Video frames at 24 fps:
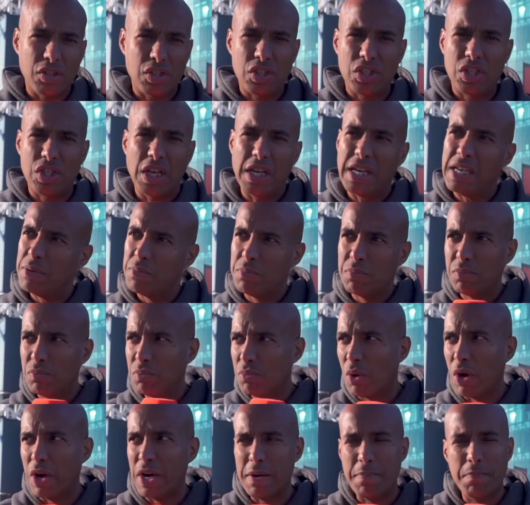She
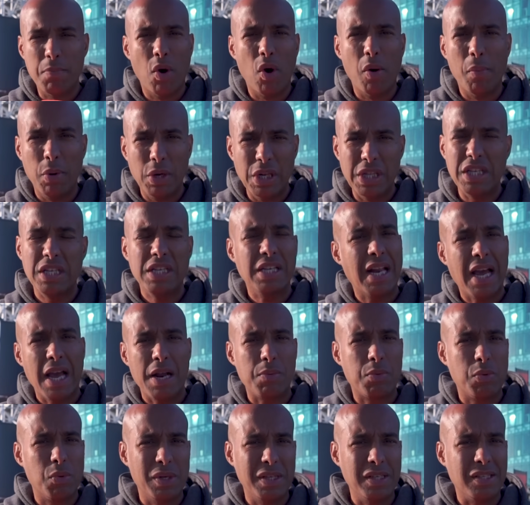wanted more money than United
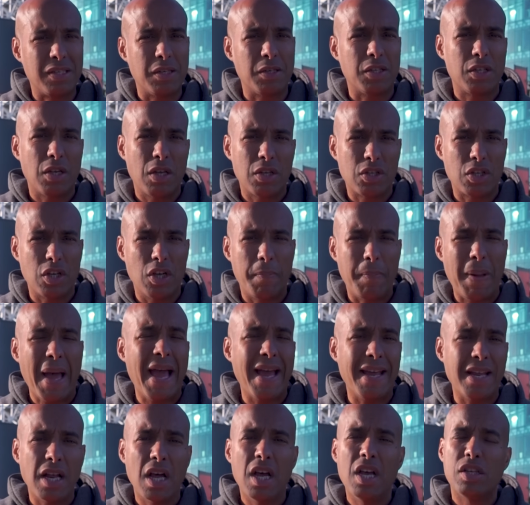were willing to
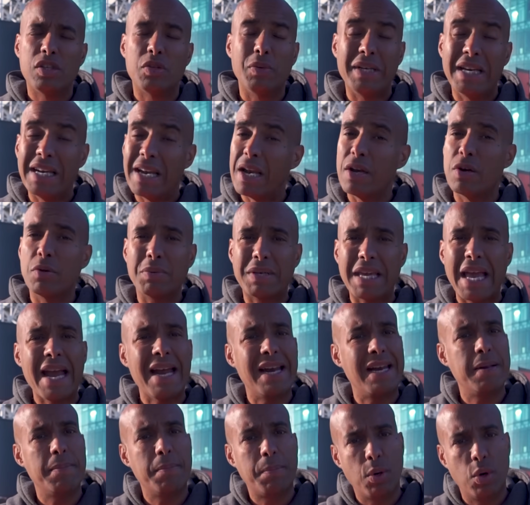pay, so we didn't end up
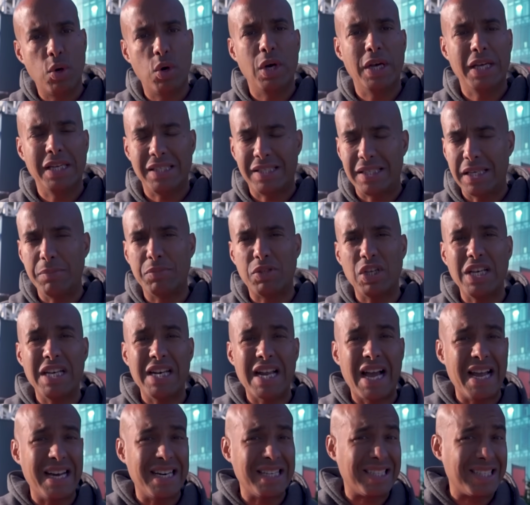getting him, but it seems that
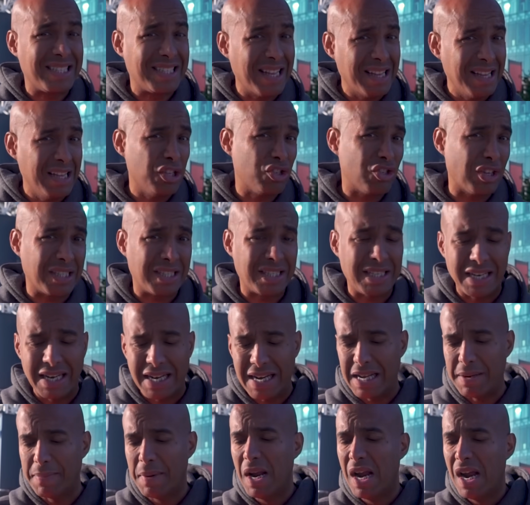United are still interested in
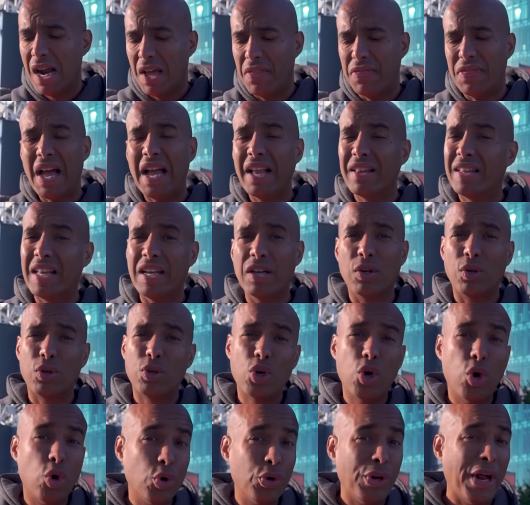him, and that deal
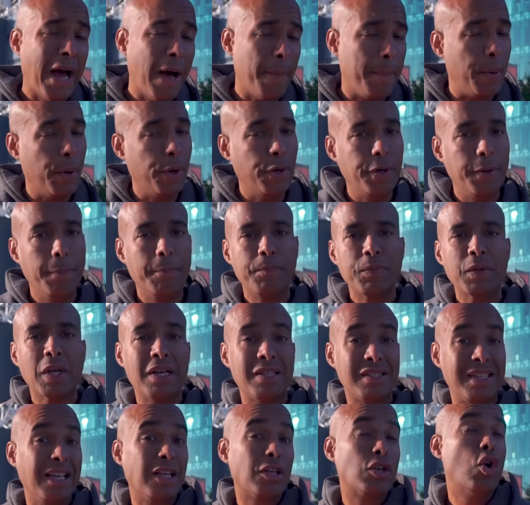could happen. I
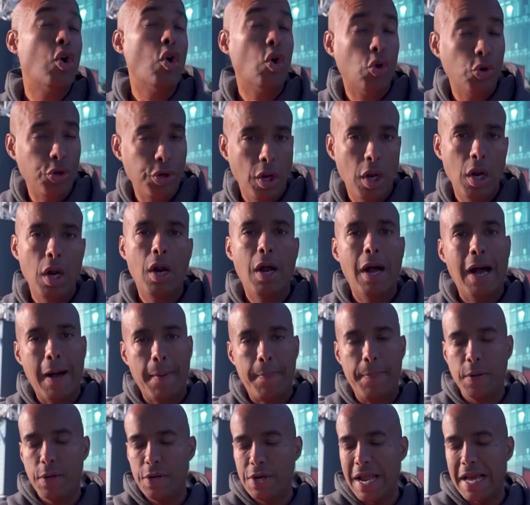say could
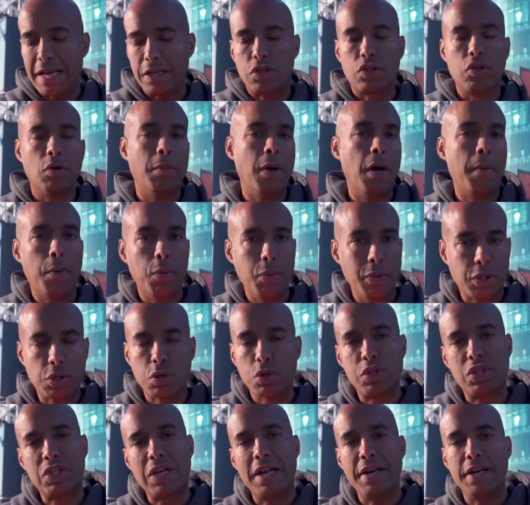happen next summer, but we
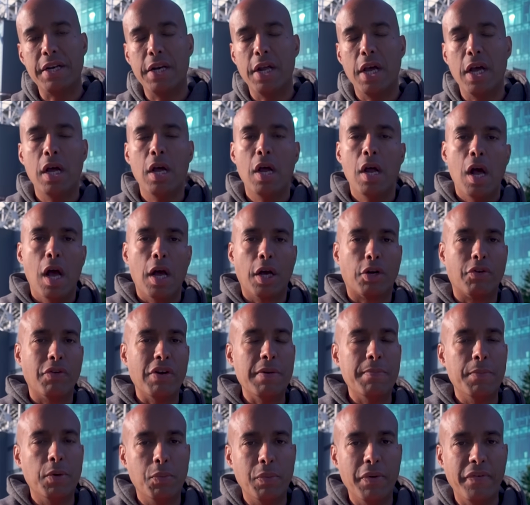could sign an
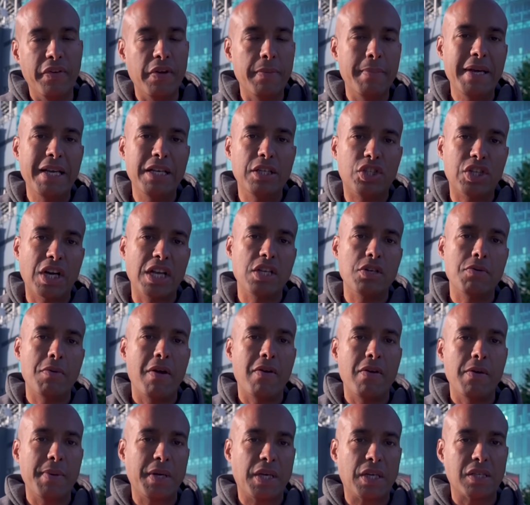agreement with him in
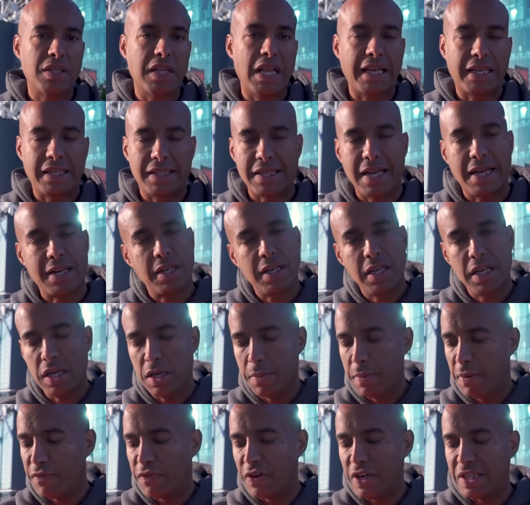January because, like I said,
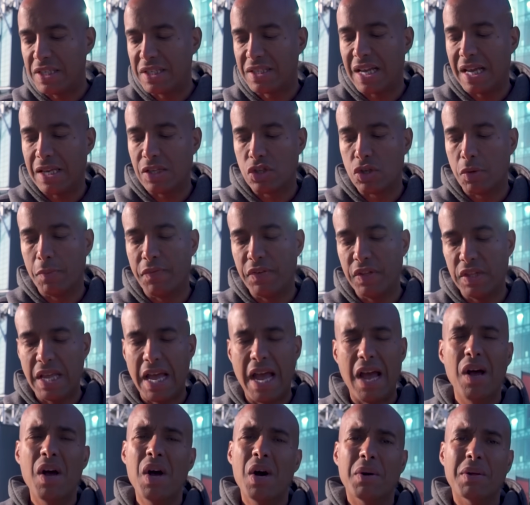he'll be free to sign something
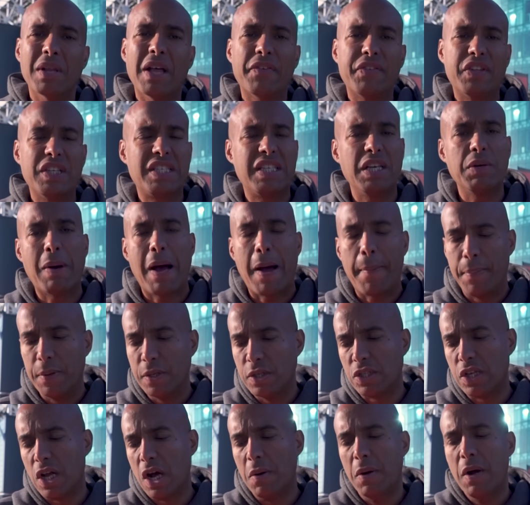there. We'll have to see what
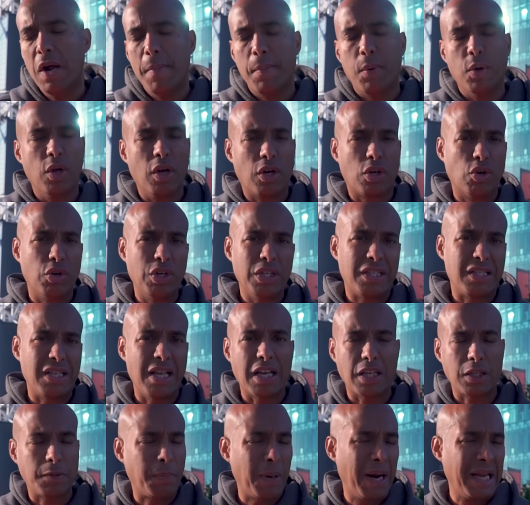happens, though, but according to the
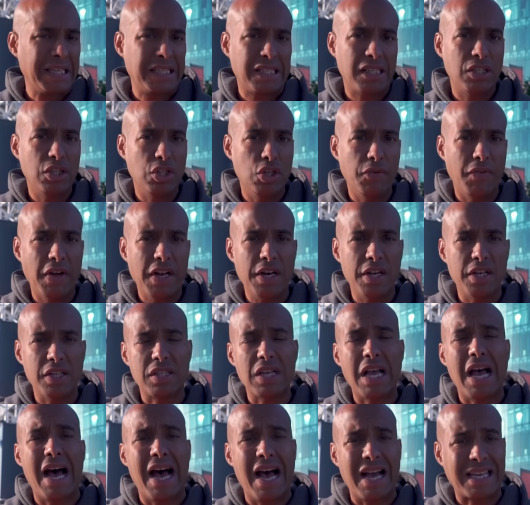Express,
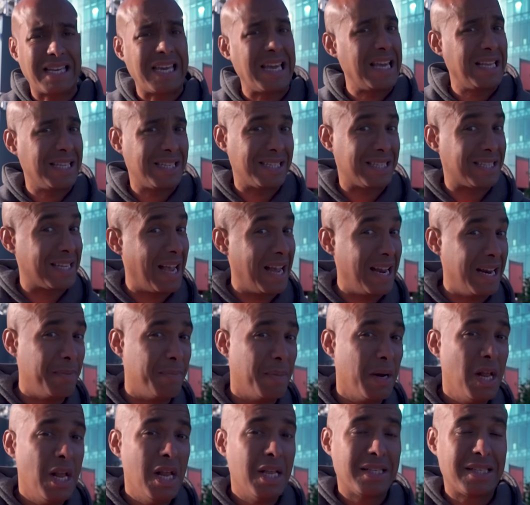Juventus are keen to
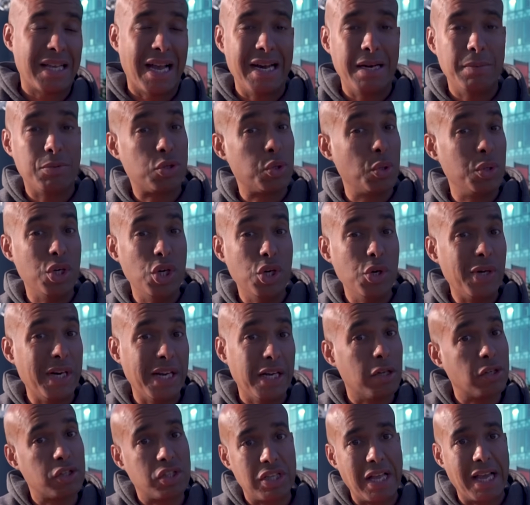sign him to a new
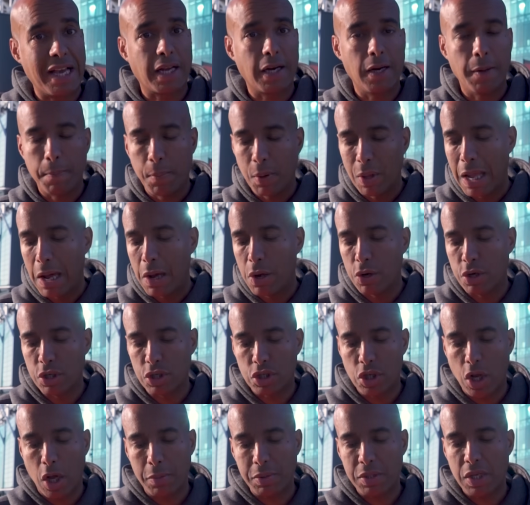deal, so they're going to pull out all the
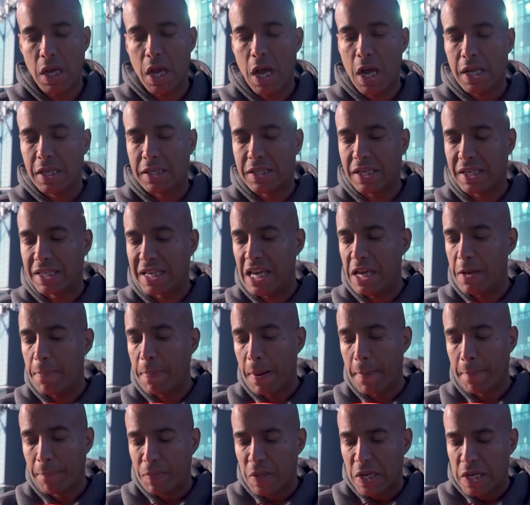stops to keep
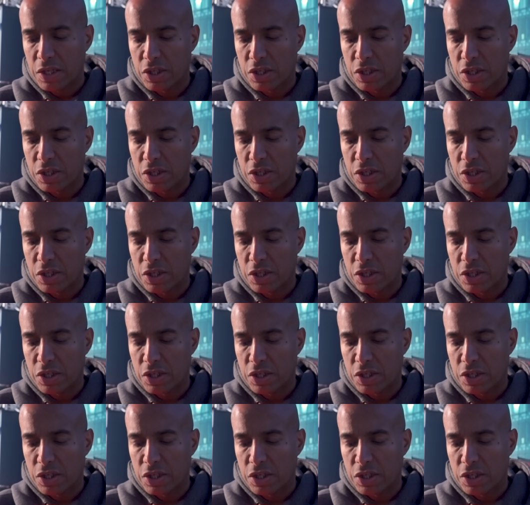him.